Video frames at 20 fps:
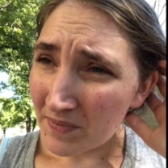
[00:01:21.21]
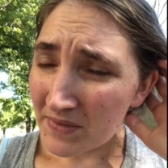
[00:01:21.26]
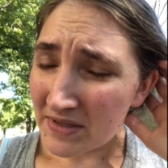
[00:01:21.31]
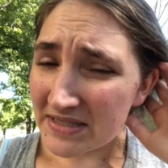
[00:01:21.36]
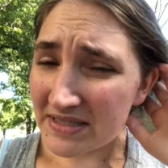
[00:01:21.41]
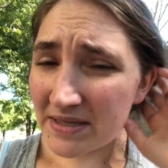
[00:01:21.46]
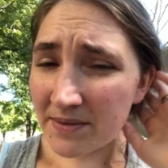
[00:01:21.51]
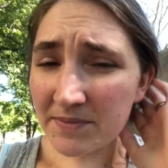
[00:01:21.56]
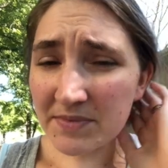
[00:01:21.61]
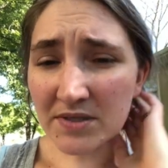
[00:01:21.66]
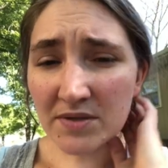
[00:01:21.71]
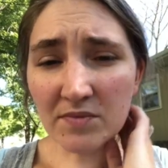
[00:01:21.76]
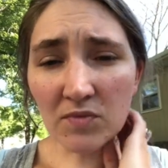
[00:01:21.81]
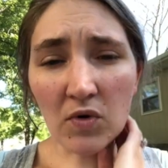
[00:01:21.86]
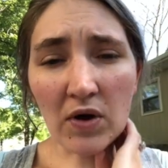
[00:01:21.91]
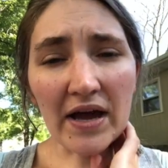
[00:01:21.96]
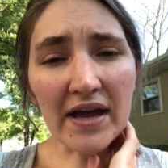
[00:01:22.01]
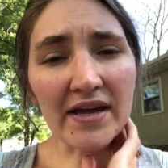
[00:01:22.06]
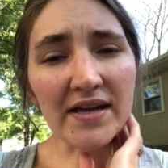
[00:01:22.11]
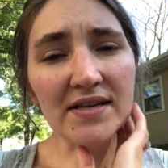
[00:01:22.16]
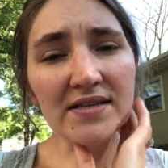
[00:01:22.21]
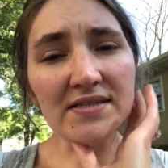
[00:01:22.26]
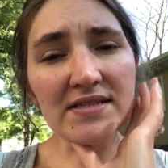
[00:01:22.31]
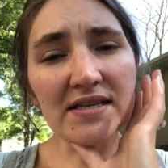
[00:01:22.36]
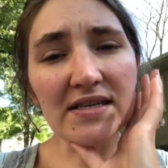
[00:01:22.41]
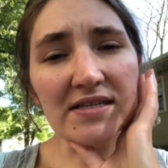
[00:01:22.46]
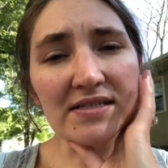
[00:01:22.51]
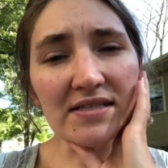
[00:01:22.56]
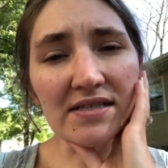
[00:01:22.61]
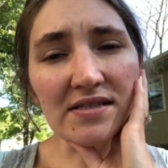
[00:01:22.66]
Symptom-wise,
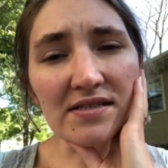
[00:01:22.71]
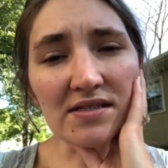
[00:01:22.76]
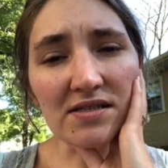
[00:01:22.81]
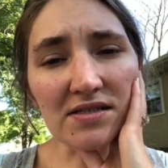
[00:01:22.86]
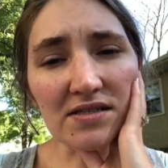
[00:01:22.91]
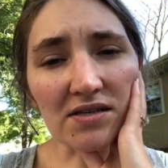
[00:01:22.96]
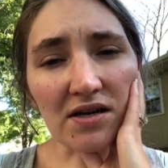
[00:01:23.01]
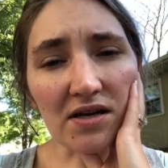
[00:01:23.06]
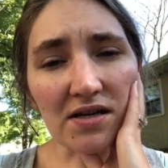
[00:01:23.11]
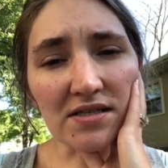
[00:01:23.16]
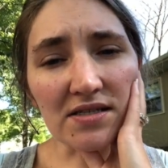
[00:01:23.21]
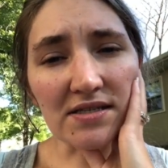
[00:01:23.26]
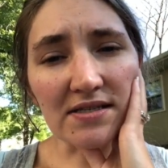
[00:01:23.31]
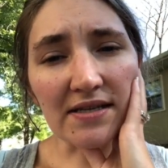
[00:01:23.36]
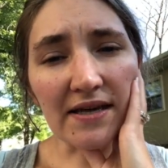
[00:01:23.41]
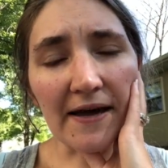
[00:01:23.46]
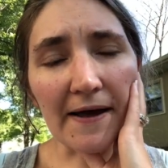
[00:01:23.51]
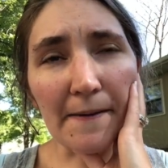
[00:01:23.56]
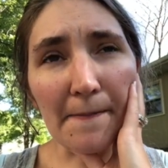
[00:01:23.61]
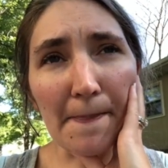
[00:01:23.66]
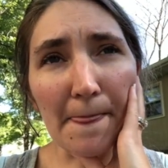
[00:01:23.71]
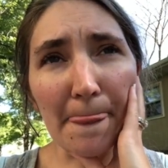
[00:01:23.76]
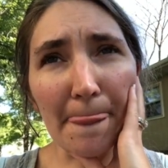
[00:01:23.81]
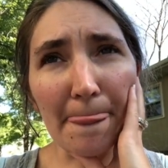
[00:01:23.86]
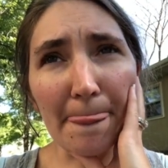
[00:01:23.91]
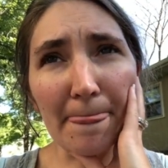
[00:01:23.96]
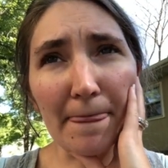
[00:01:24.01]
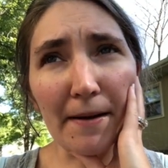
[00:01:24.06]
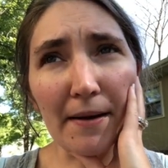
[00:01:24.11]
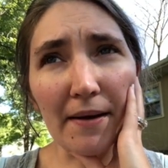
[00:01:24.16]
he did discuss that
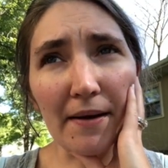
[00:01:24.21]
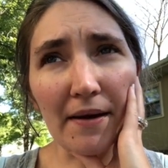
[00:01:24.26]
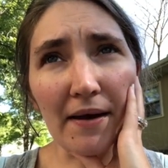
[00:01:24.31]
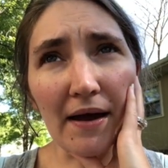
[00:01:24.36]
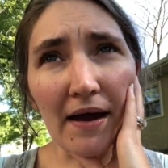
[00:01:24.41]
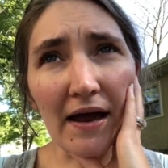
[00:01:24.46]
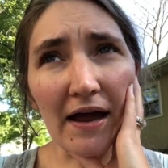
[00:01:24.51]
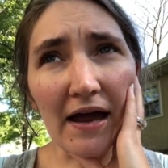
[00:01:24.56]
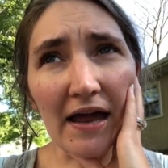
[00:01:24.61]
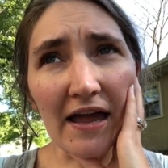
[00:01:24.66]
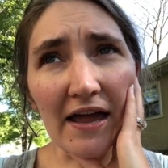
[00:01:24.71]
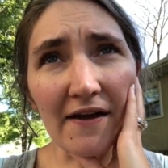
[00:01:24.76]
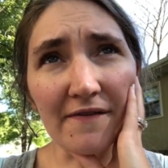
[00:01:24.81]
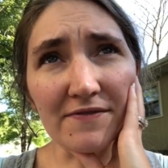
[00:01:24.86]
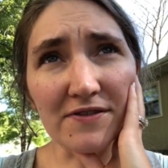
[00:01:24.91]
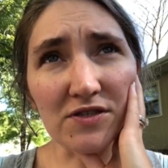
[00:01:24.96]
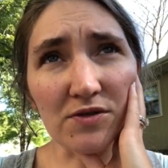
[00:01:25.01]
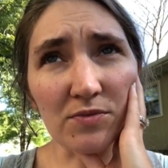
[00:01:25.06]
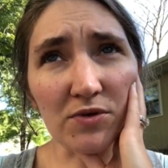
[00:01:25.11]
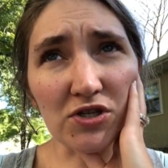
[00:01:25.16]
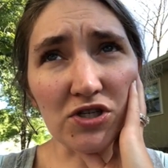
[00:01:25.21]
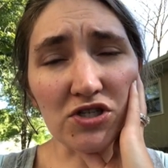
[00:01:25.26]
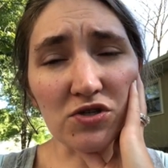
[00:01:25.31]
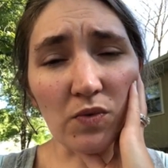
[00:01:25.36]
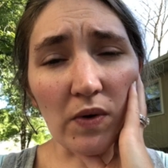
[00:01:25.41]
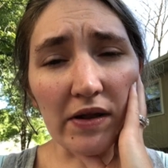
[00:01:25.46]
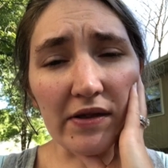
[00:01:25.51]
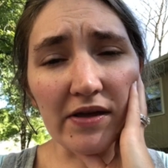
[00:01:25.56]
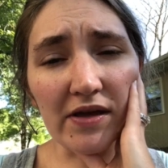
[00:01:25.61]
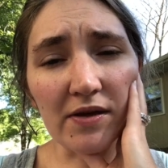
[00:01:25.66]
I have so much
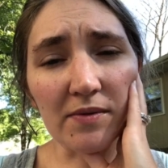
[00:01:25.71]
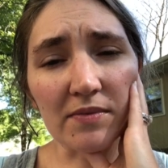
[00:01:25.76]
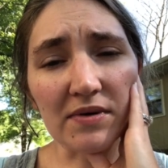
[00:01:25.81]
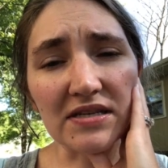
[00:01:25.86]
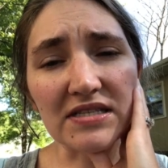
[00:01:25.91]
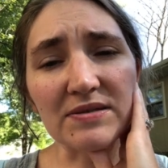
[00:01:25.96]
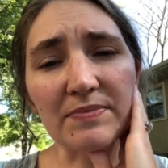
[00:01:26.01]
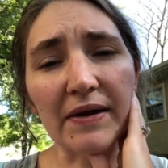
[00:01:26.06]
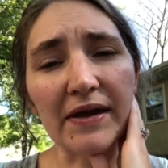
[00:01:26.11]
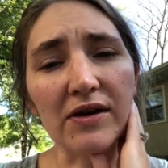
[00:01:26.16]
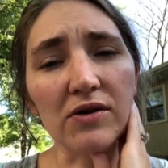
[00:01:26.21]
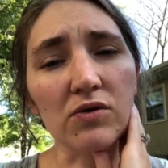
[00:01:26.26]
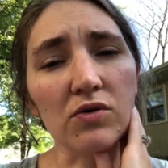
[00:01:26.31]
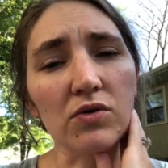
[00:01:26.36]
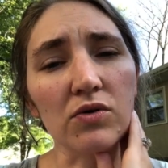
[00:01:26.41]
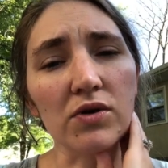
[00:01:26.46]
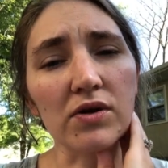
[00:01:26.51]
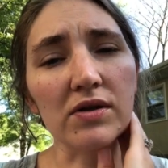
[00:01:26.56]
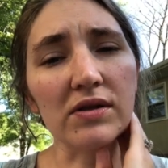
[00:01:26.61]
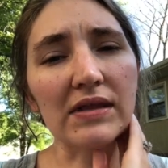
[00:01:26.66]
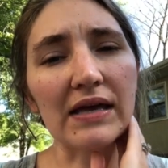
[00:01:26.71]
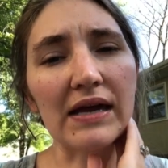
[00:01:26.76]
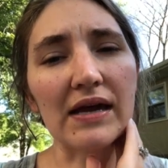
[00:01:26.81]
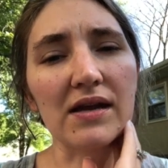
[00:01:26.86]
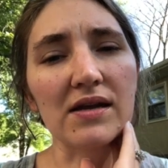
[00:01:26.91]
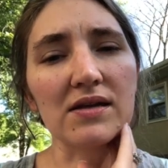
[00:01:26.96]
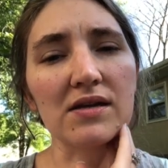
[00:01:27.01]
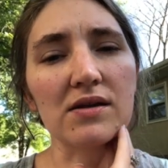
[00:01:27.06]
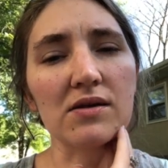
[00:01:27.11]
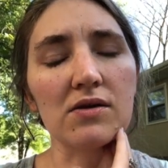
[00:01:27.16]
swelling in my spinal cord
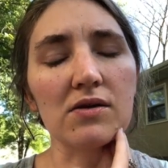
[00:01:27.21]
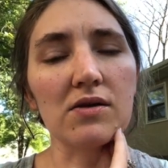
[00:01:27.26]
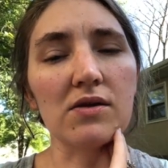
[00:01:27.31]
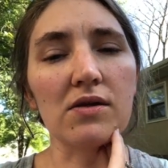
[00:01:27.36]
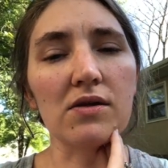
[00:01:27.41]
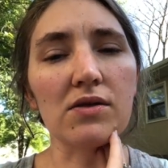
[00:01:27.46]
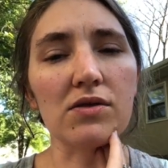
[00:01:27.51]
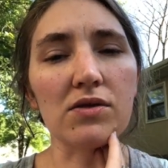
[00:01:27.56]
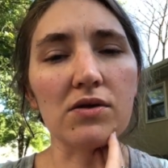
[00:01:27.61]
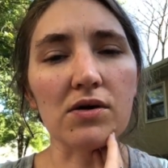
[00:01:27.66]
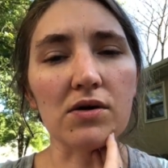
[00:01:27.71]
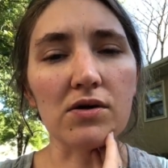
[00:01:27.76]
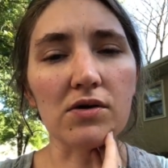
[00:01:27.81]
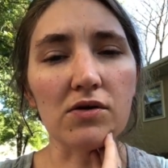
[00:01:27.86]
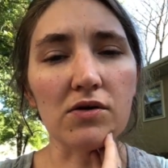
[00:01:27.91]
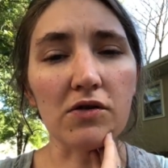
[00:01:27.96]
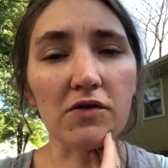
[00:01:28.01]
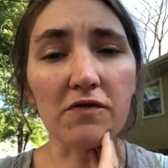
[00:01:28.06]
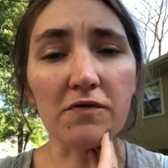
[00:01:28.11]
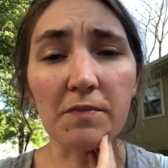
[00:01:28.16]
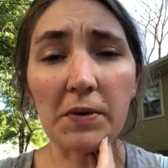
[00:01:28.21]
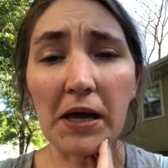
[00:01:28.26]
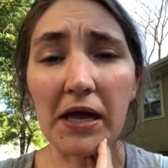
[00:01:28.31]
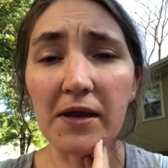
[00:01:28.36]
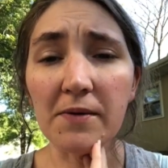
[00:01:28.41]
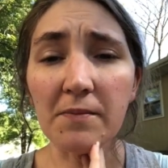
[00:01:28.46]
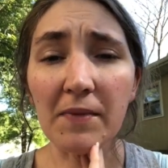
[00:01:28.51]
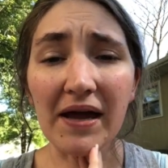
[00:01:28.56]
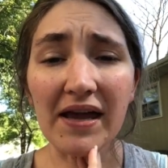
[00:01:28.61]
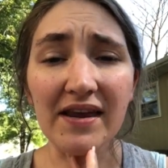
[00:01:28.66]
that the nerve
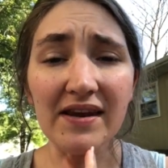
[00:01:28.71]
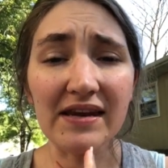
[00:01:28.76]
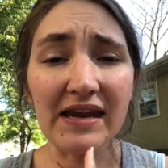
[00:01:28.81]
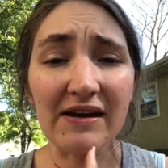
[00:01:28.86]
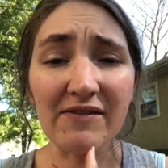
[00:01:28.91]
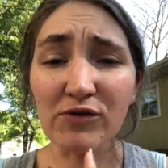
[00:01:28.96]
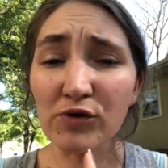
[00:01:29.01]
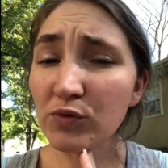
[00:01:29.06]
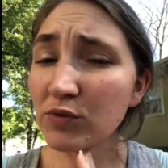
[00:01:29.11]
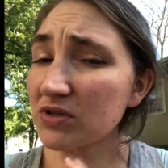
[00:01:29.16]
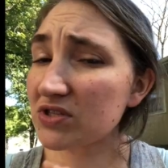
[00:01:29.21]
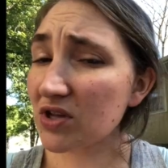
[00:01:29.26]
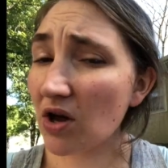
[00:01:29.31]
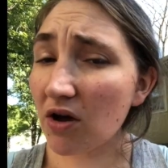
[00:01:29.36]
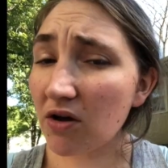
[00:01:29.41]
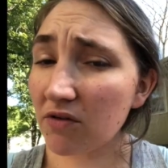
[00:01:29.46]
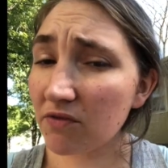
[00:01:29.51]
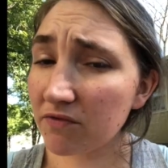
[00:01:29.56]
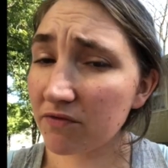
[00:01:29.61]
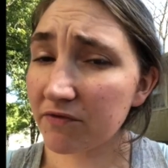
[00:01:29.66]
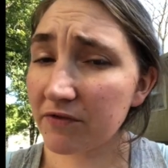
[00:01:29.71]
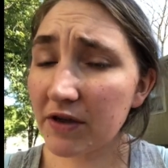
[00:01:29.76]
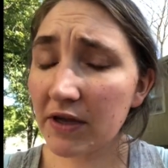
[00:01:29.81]
pain might never resolve.